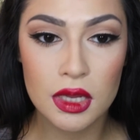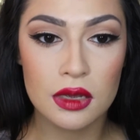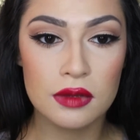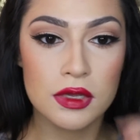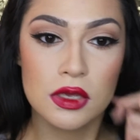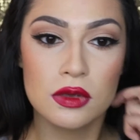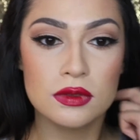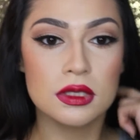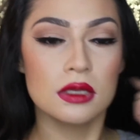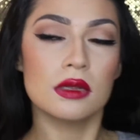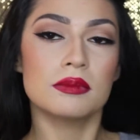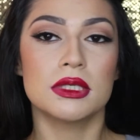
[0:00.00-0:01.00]
I haven't
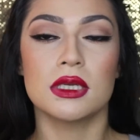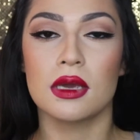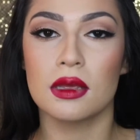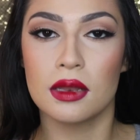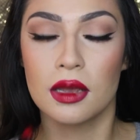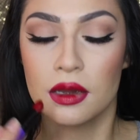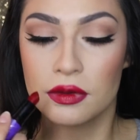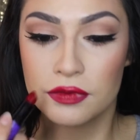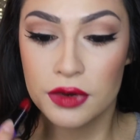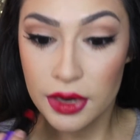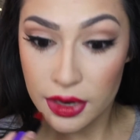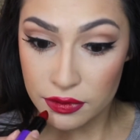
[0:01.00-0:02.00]
used a lipstick in like
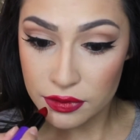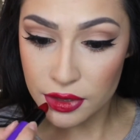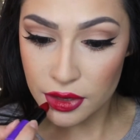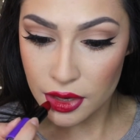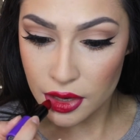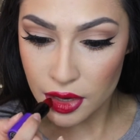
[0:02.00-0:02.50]
forever.